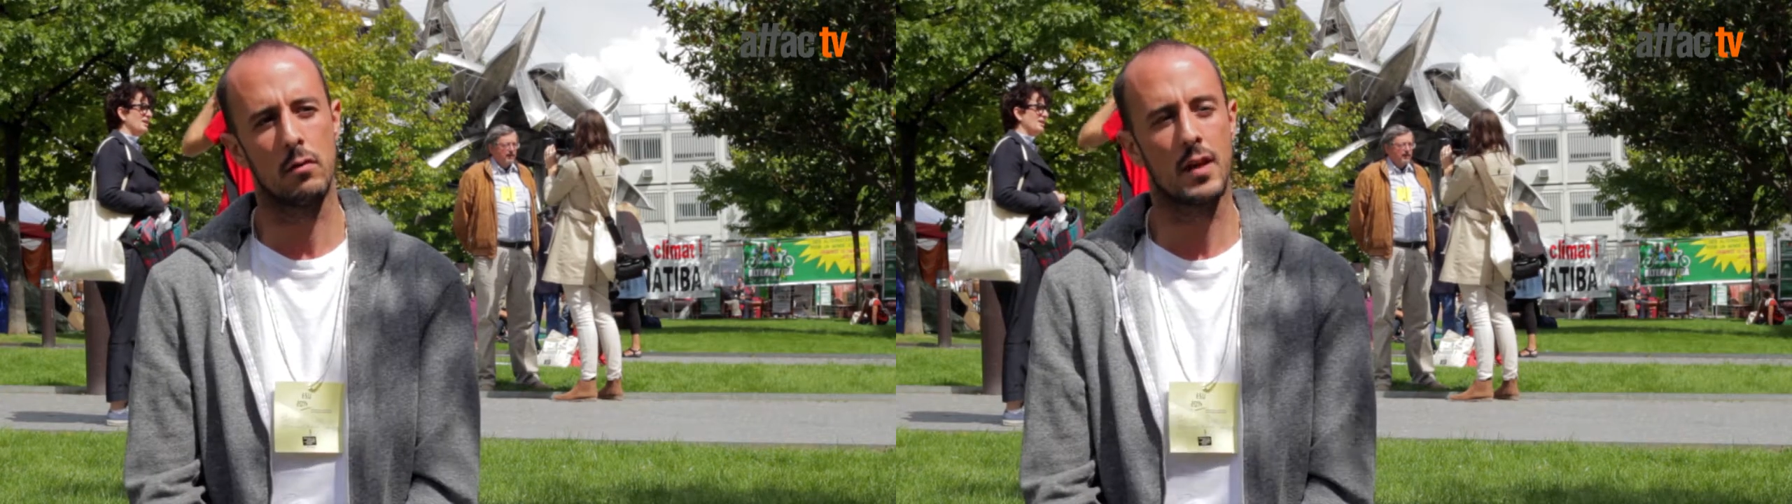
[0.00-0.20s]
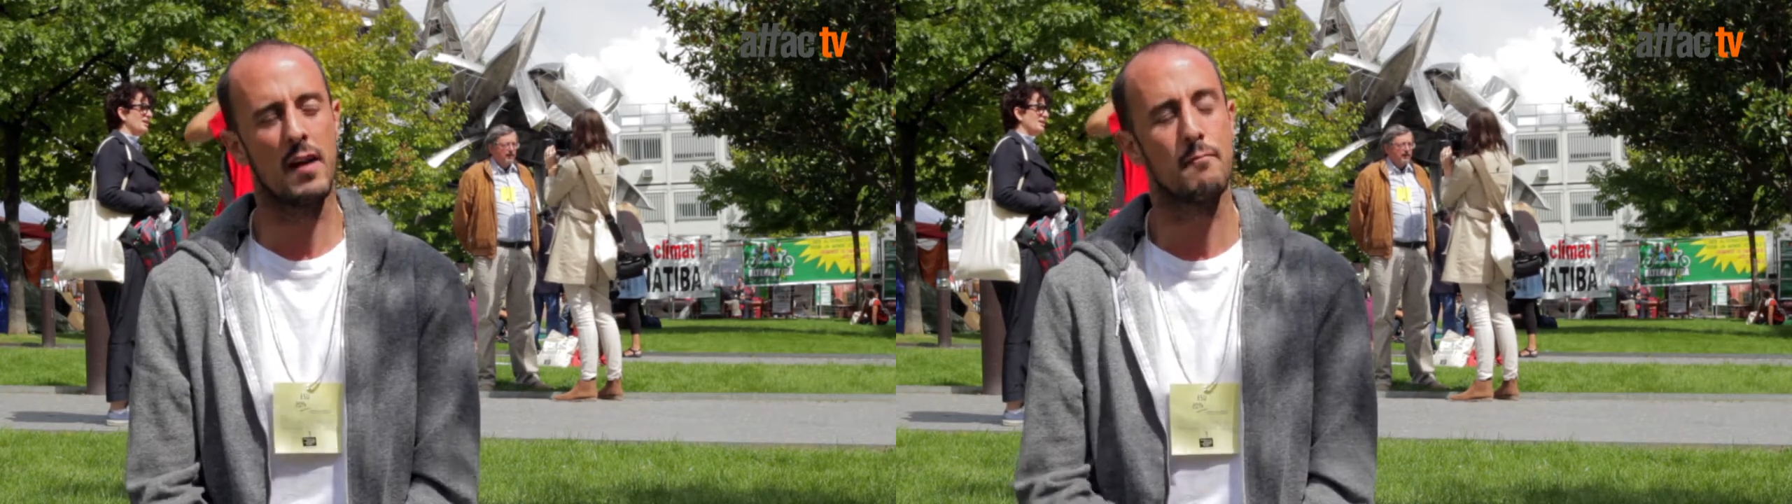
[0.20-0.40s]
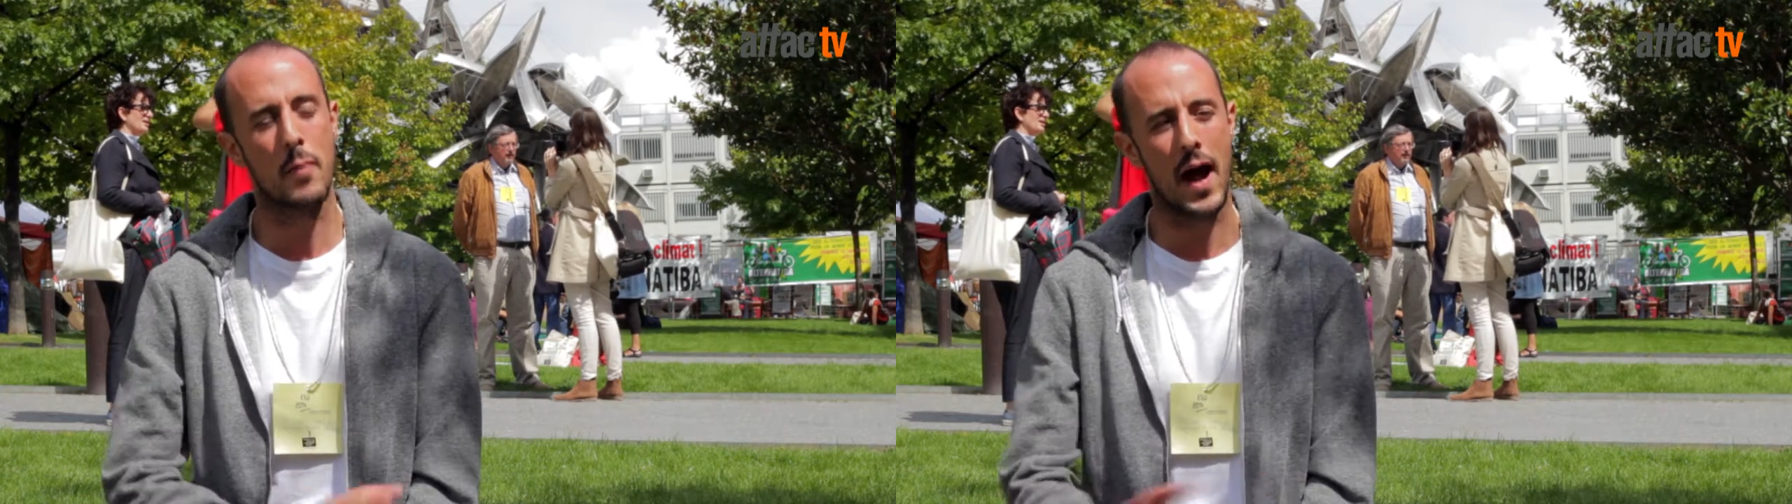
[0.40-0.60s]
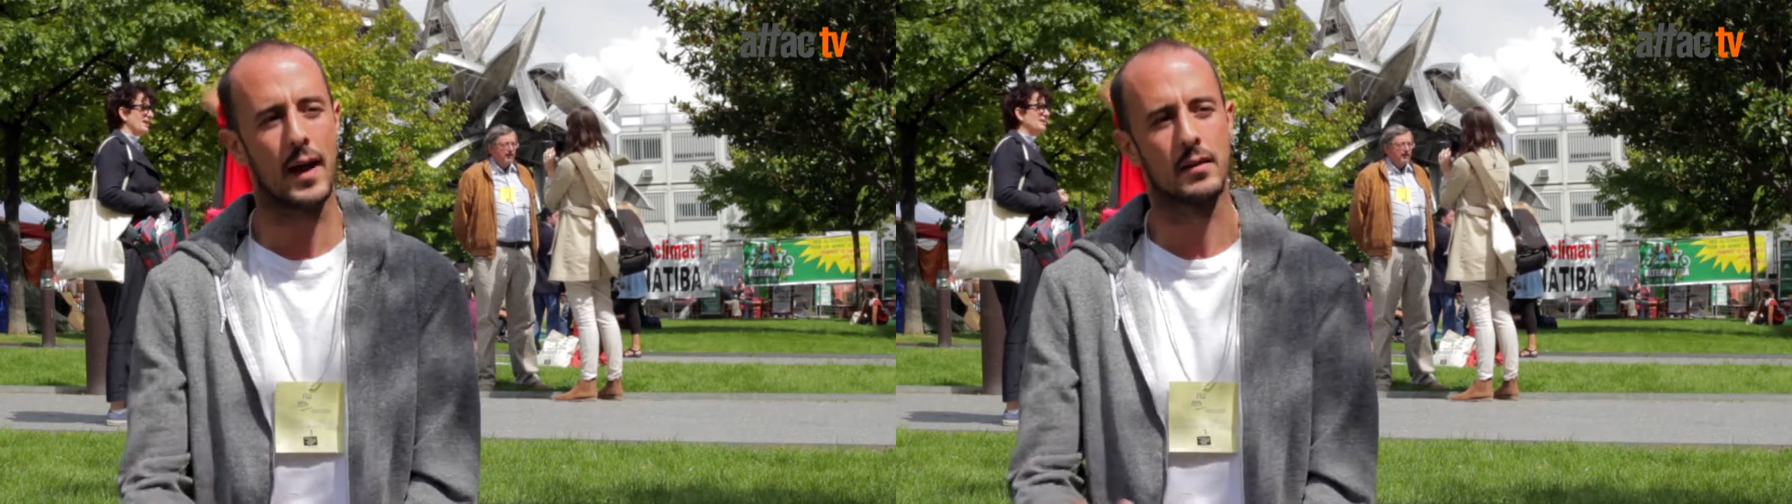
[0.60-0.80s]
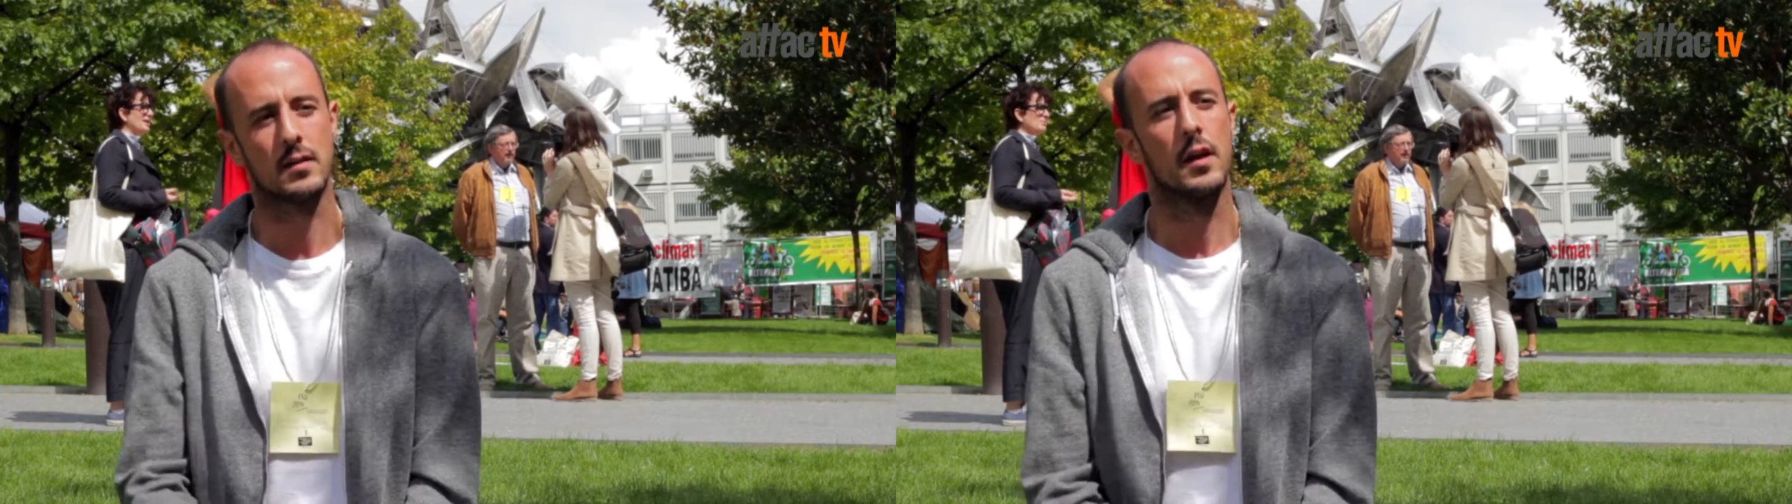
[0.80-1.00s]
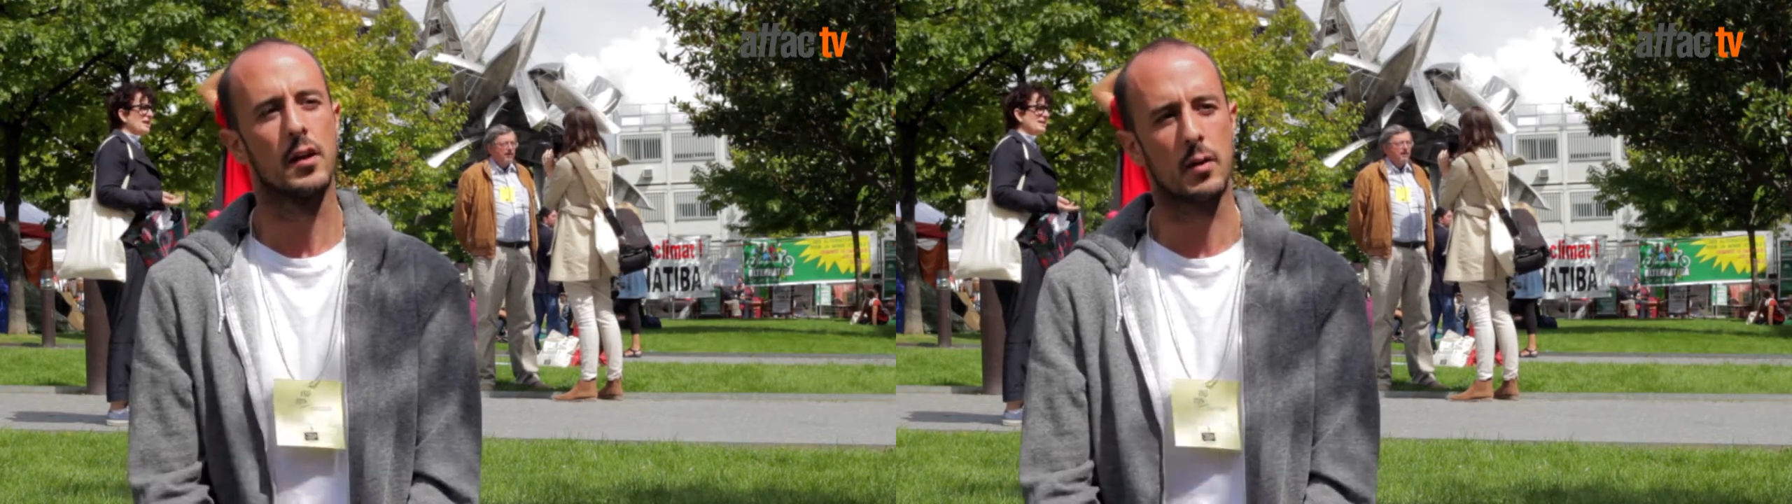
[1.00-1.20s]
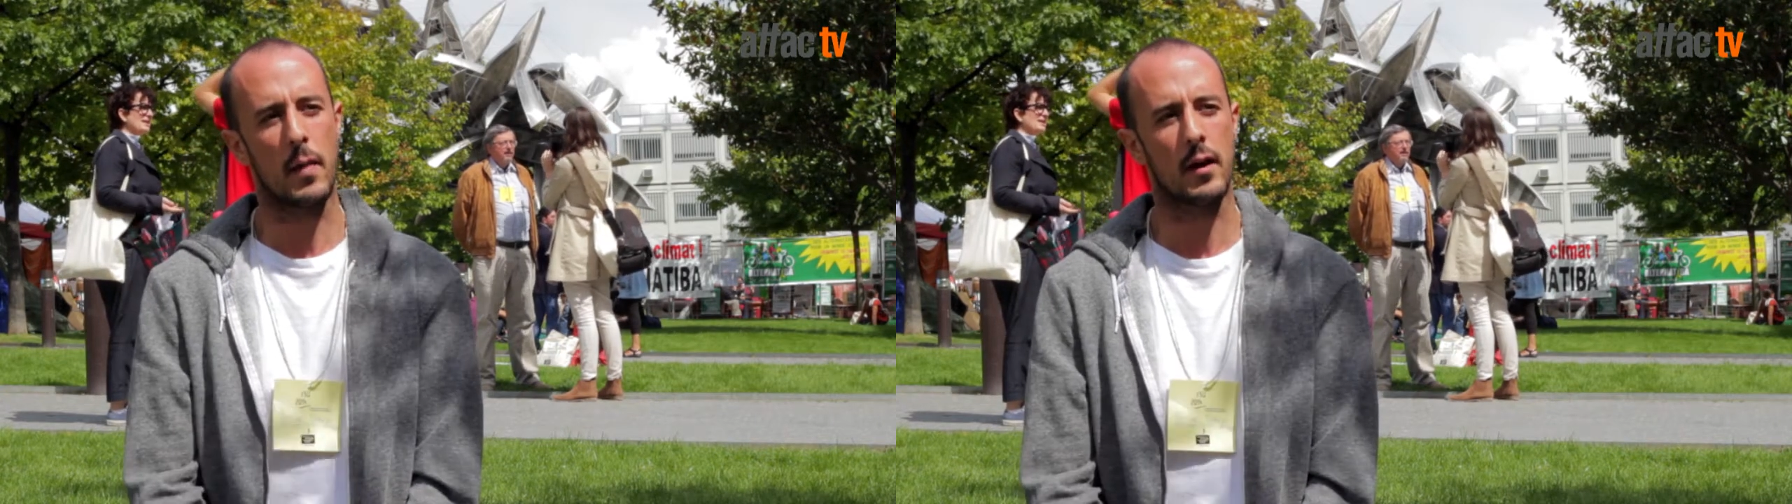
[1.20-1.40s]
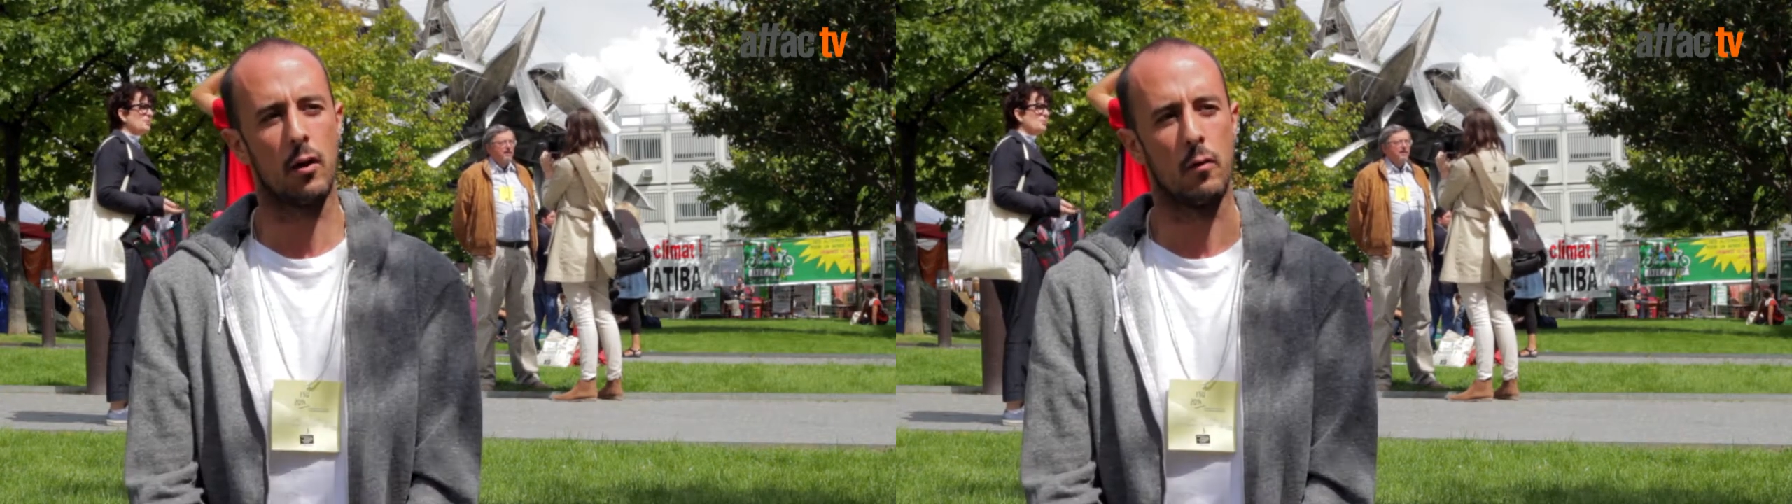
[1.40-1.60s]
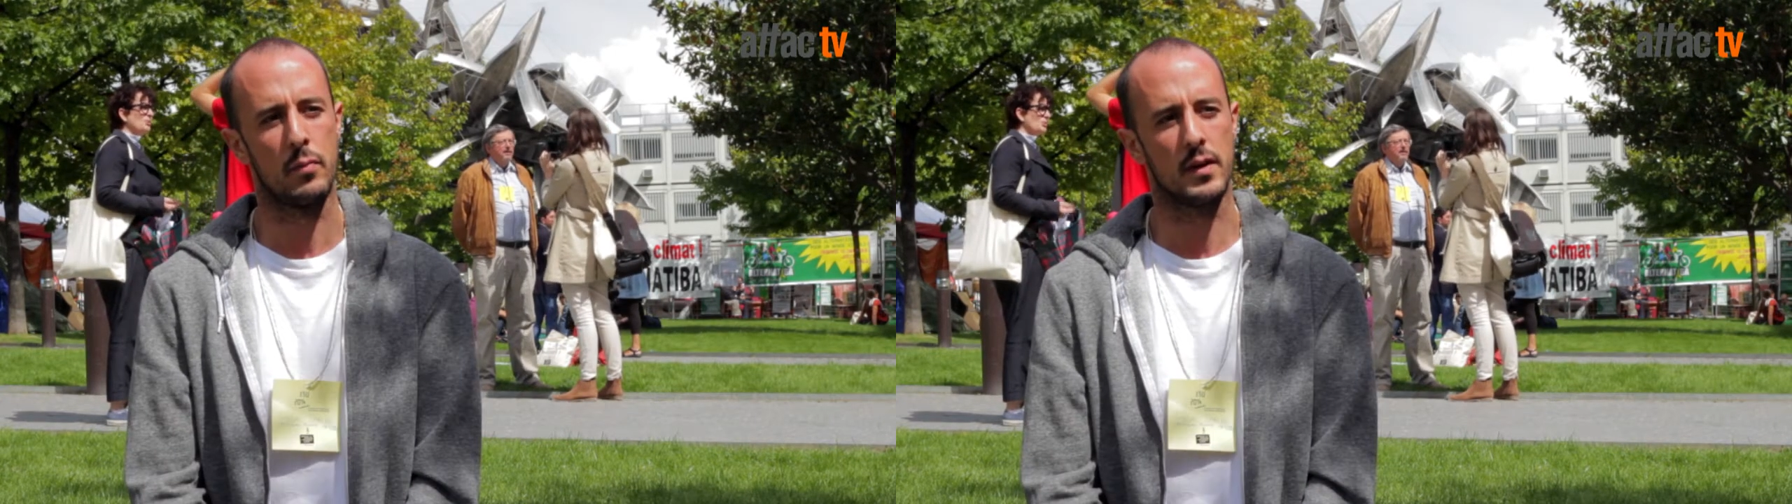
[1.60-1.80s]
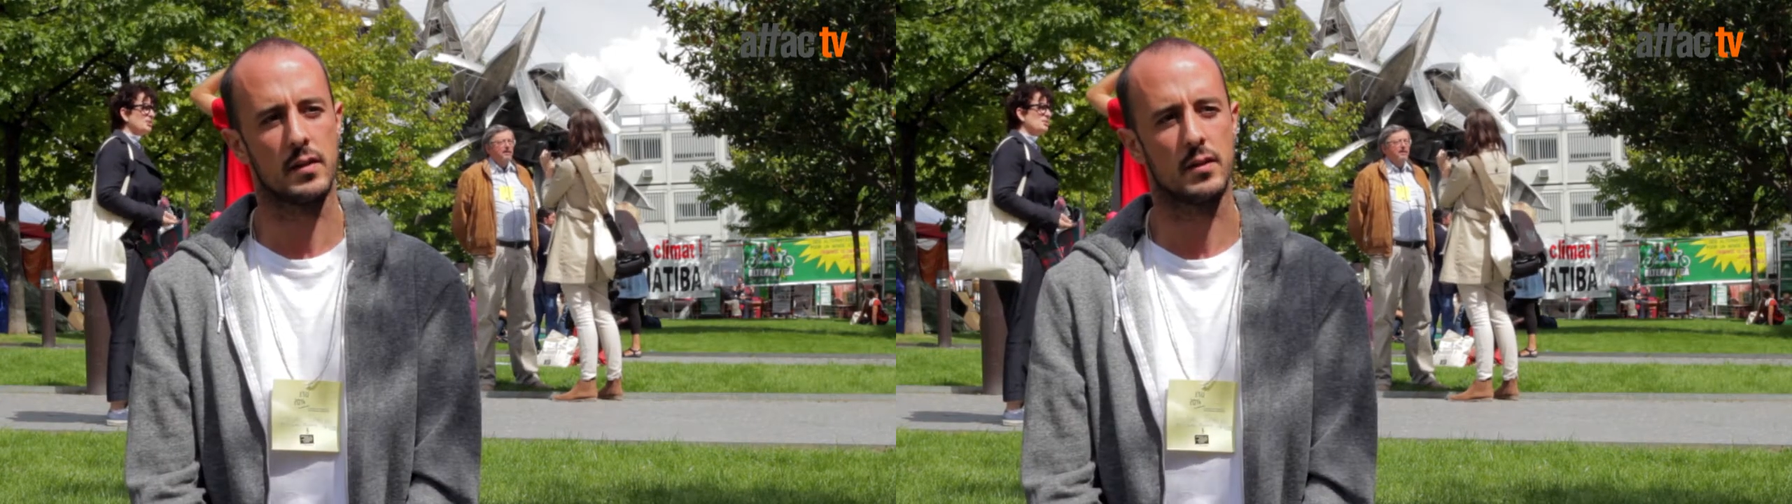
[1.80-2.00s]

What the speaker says: they have banned tobacco lobbyists.